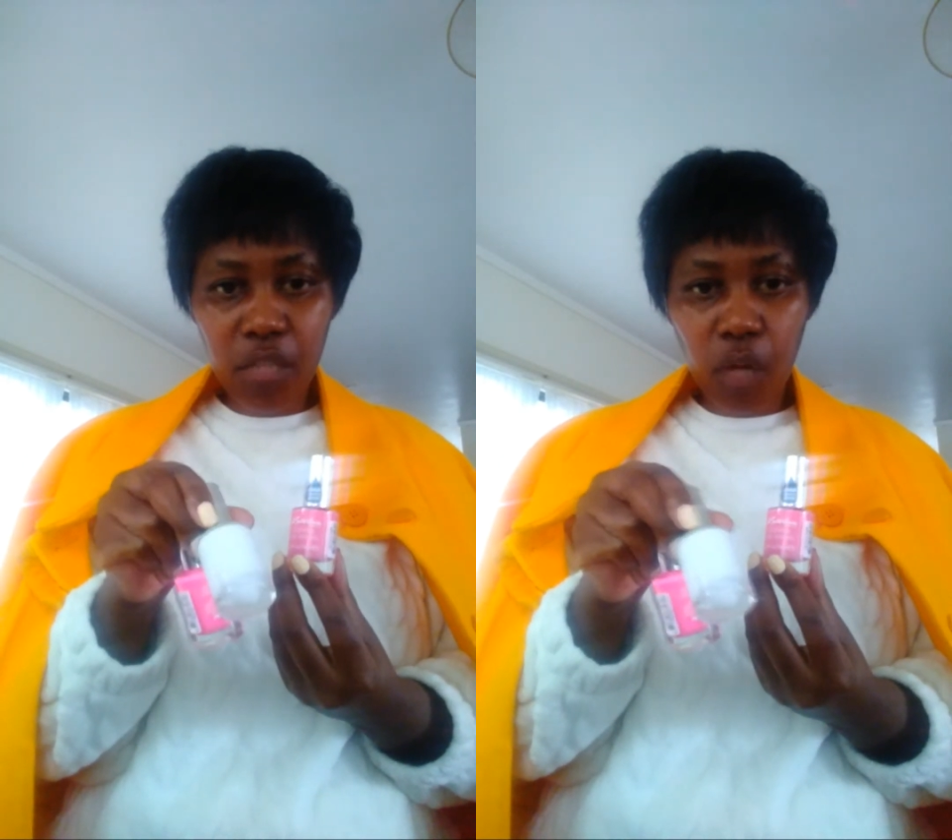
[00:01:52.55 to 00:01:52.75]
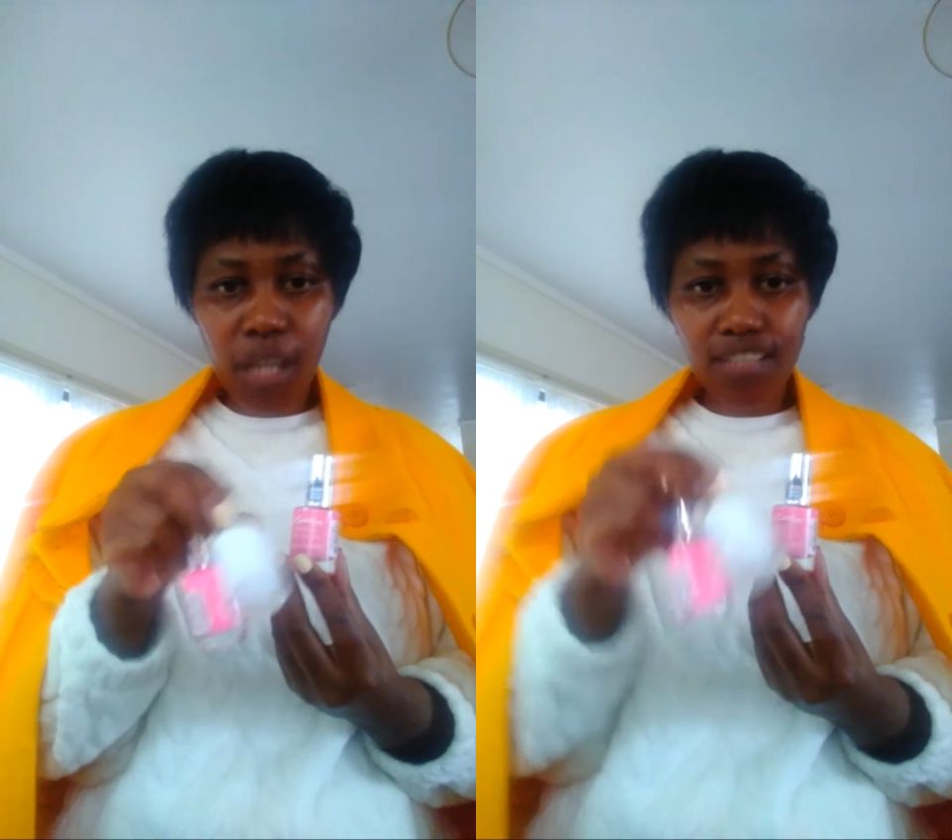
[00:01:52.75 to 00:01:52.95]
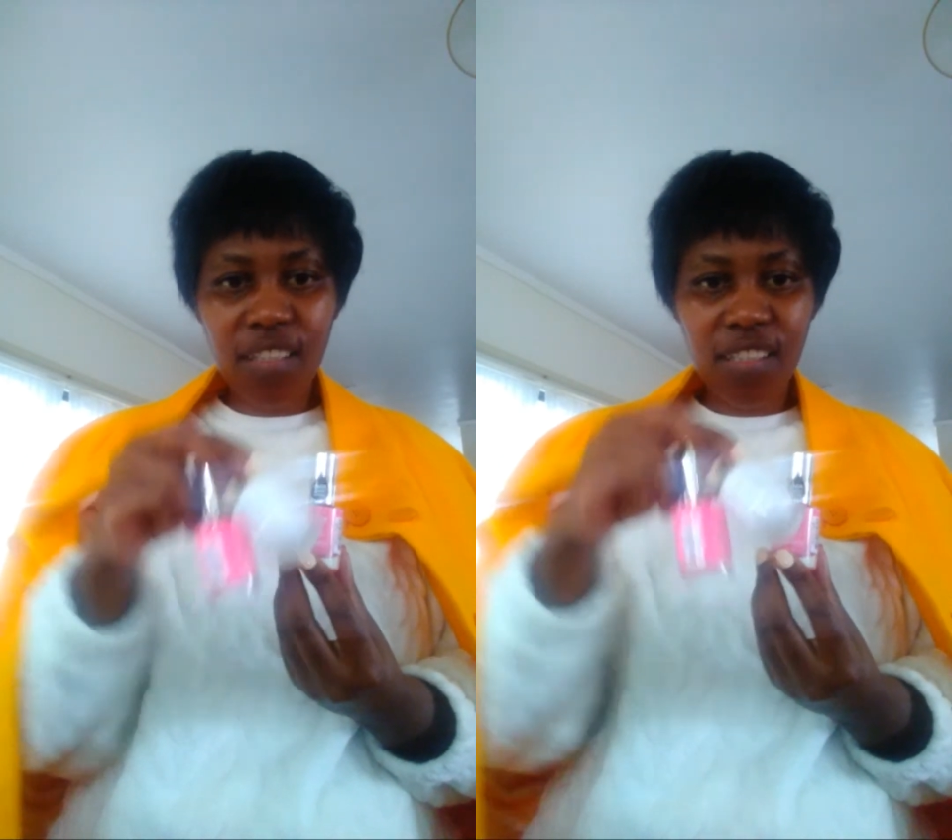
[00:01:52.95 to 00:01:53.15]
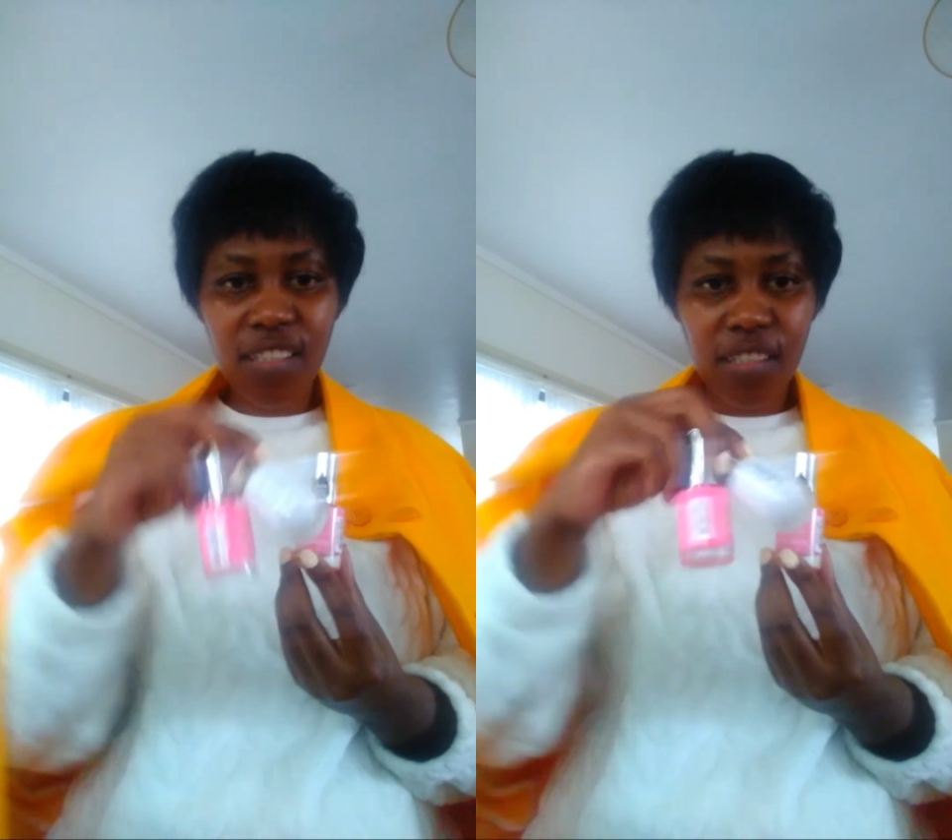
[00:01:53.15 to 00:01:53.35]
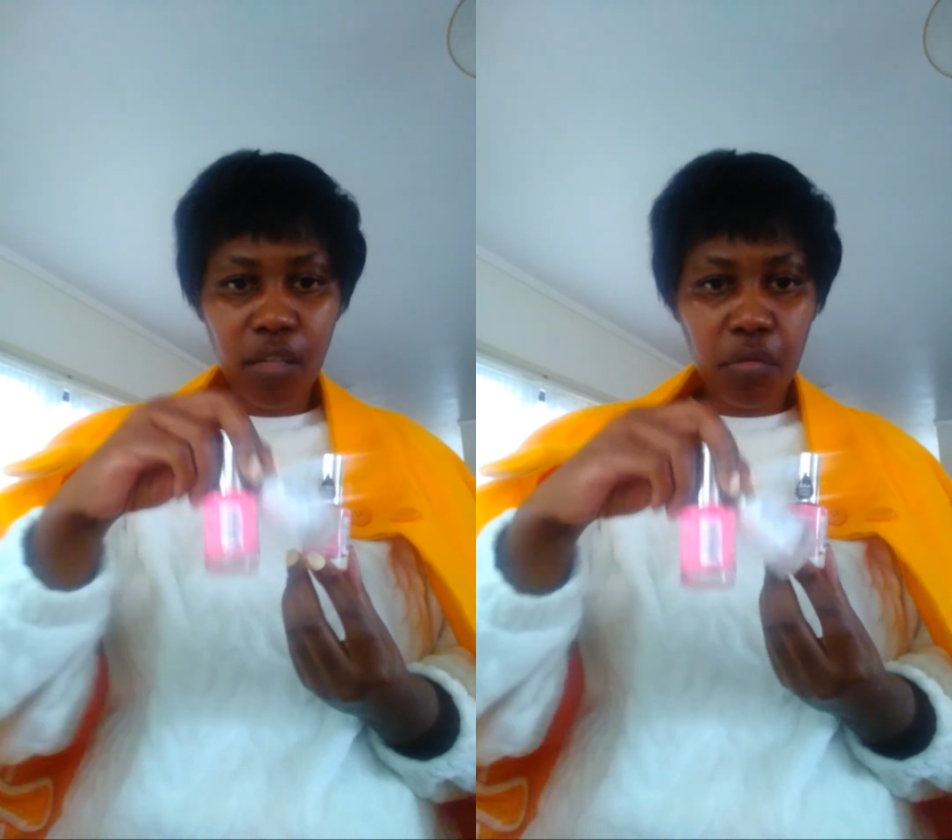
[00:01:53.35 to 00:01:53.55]
and this is now
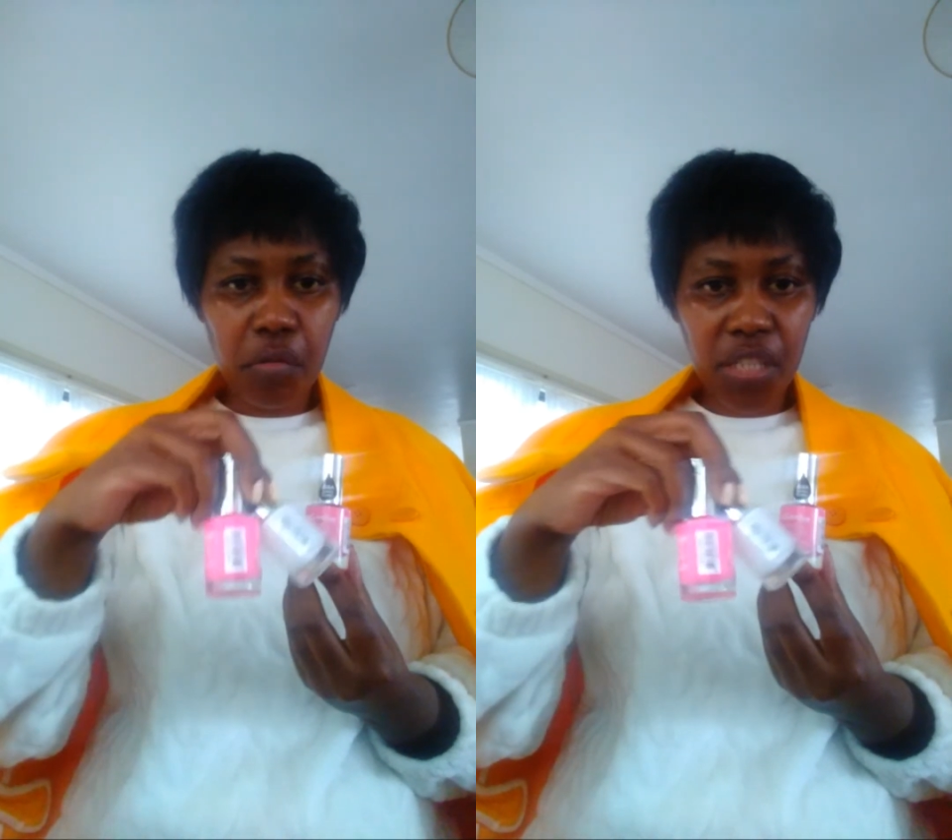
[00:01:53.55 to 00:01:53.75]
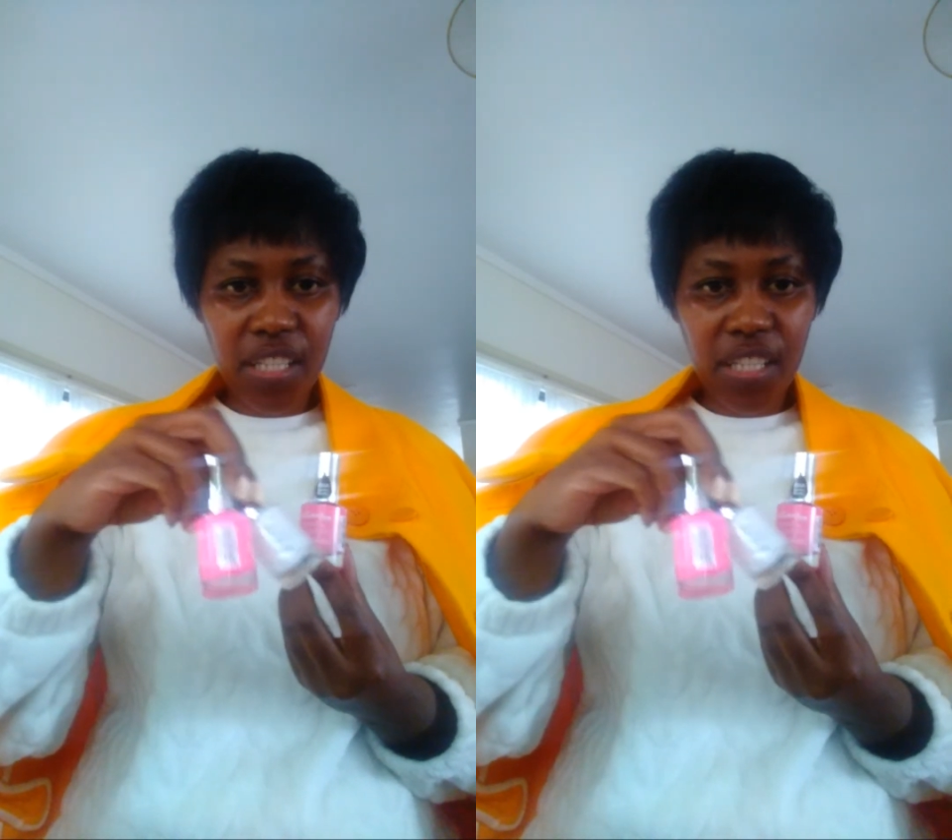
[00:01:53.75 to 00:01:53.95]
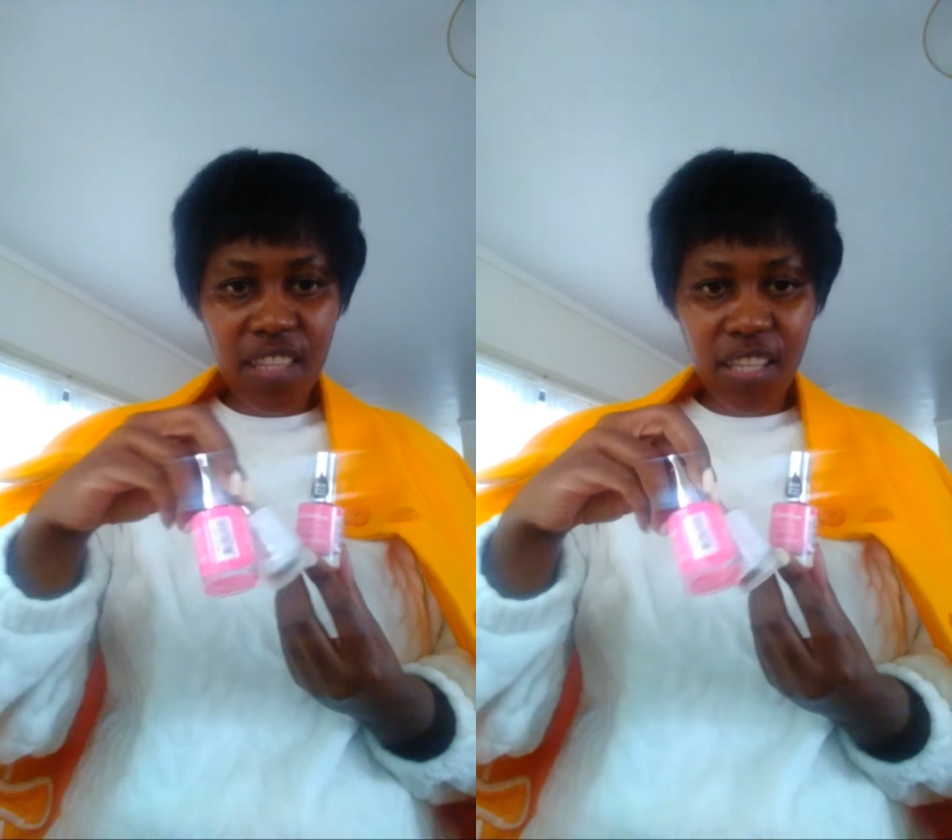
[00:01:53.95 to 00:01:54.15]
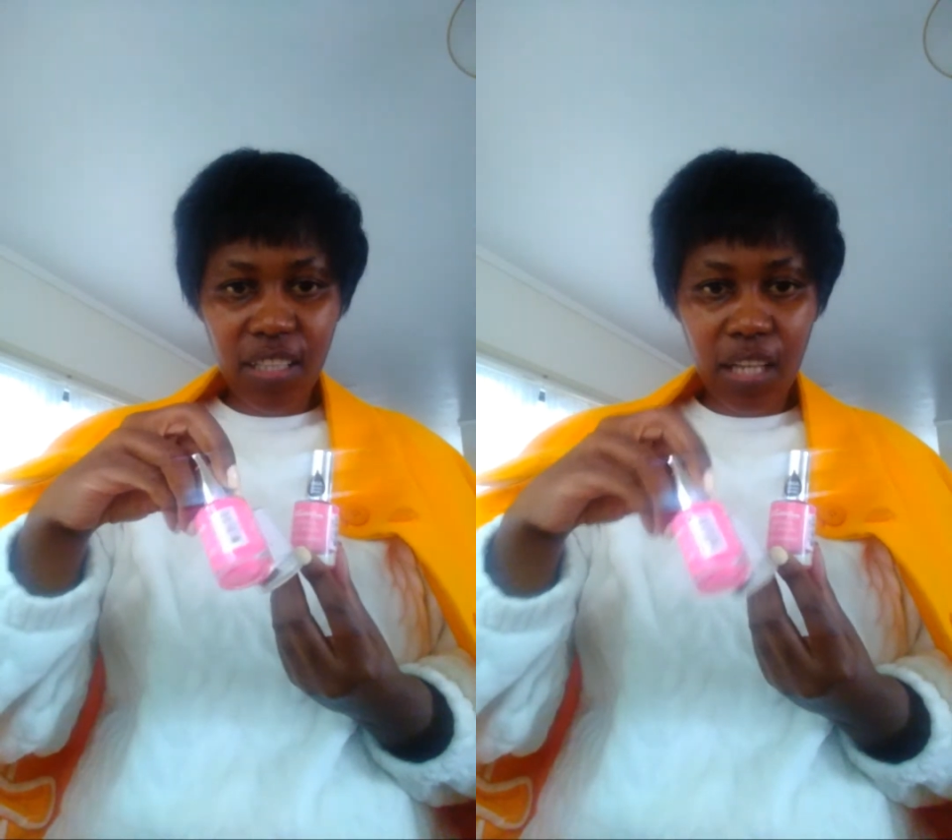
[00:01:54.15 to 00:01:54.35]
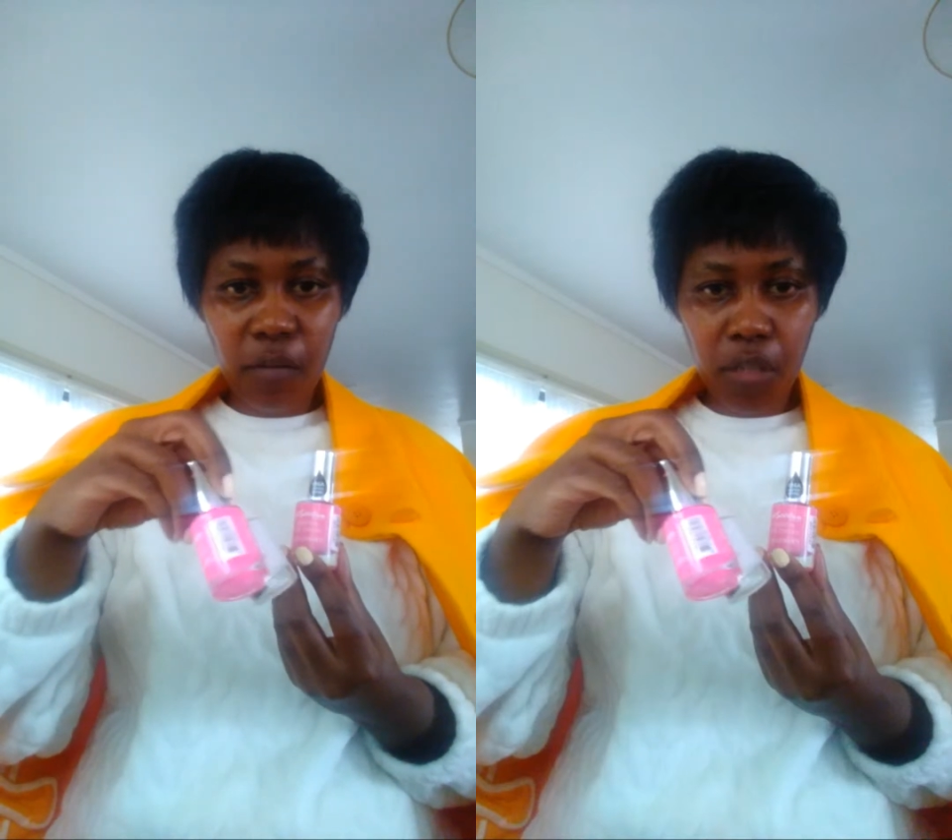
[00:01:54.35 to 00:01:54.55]
really that
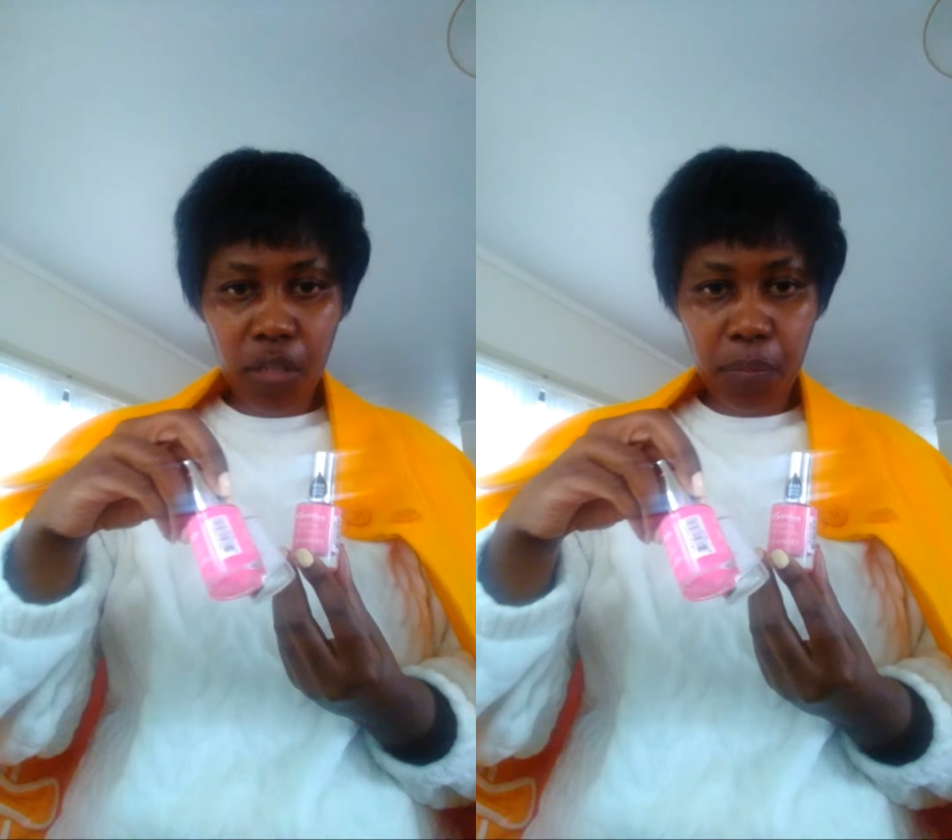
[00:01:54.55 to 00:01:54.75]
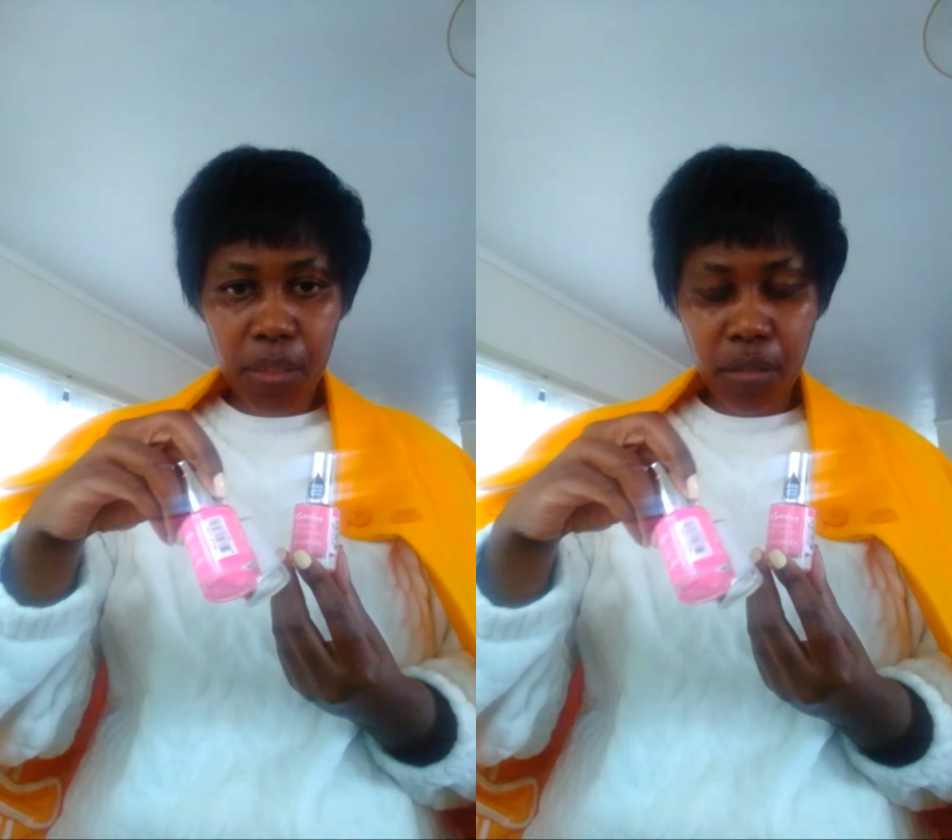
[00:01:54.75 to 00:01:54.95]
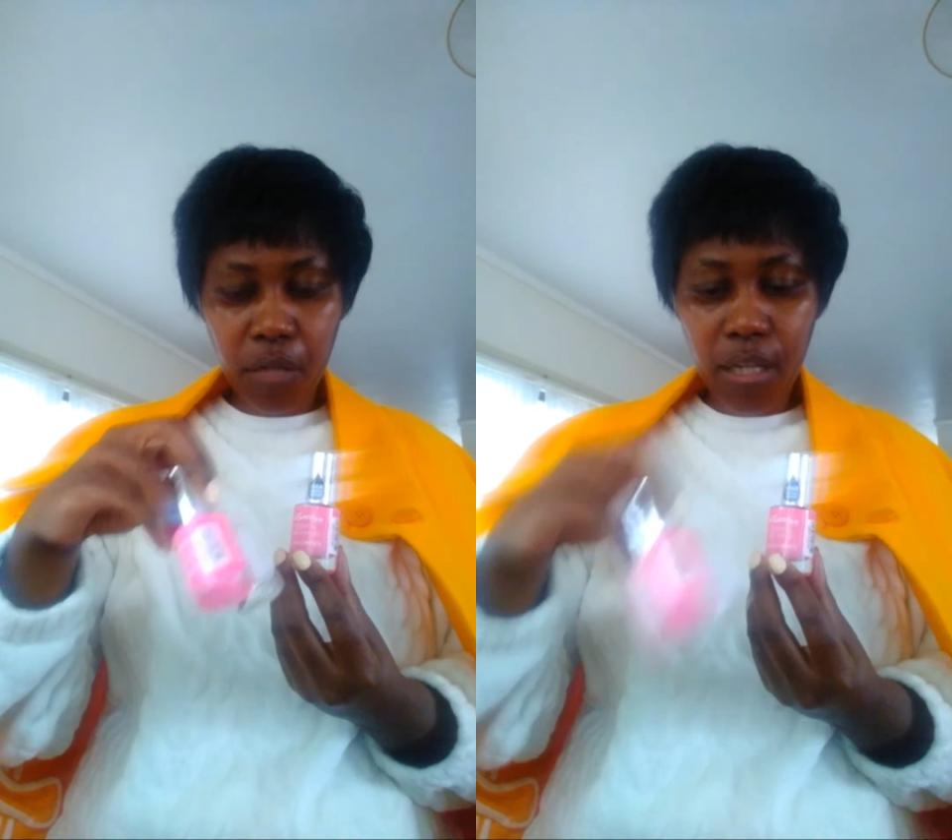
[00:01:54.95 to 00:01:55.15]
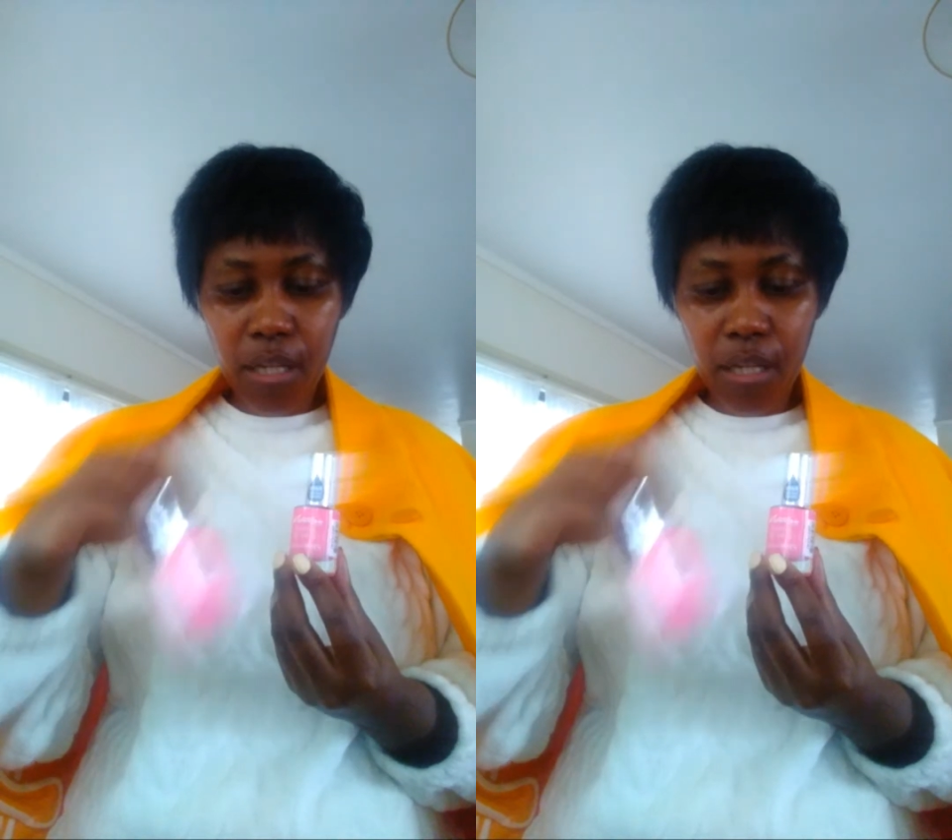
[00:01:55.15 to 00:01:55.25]
lovely pink, right?